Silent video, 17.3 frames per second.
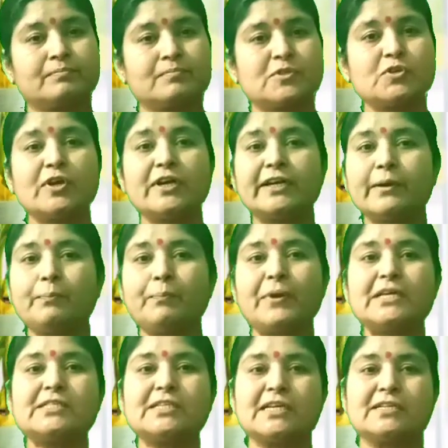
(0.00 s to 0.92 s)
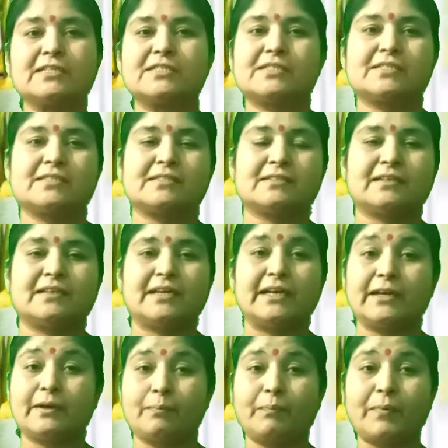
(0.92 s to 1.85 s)
So it
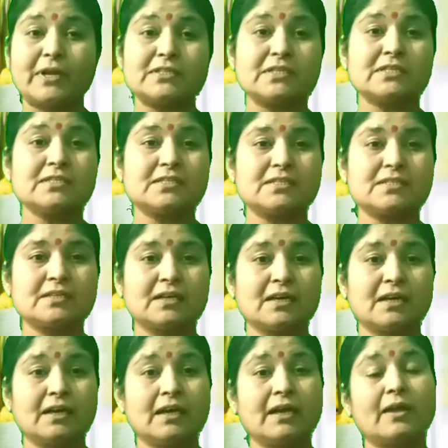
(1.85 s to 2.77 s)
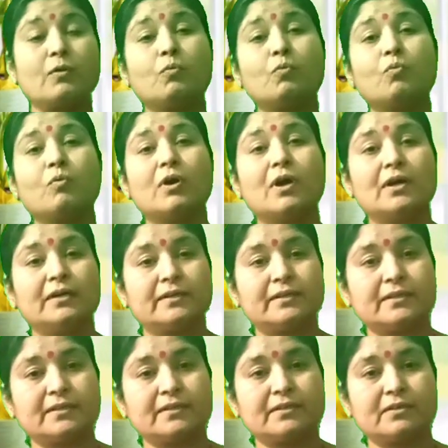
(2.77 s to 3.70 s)
represents a
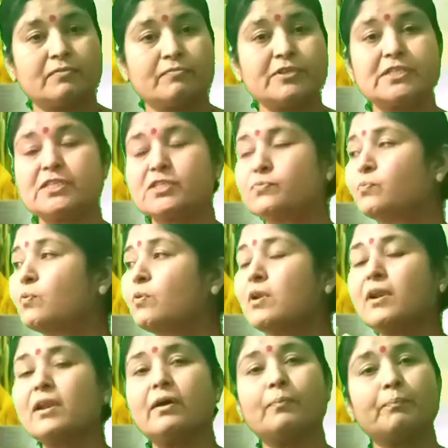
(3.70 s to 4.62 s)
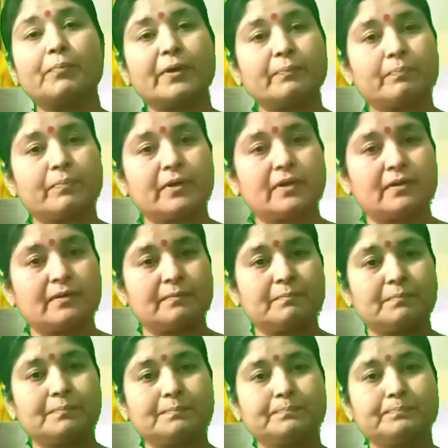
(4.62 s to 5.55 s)
world which is full of people,
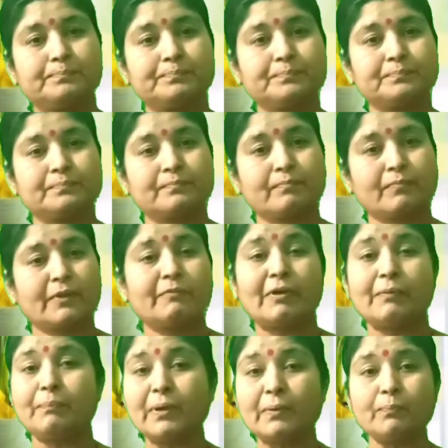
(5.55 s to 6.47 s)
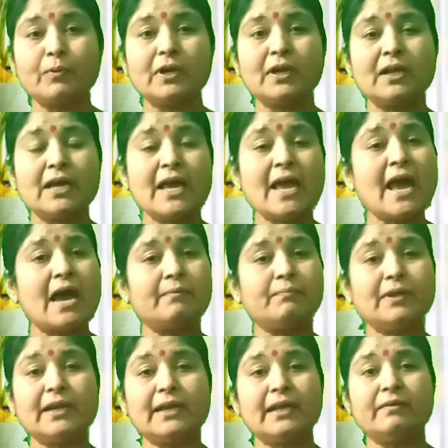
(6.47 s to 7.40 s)
where people have been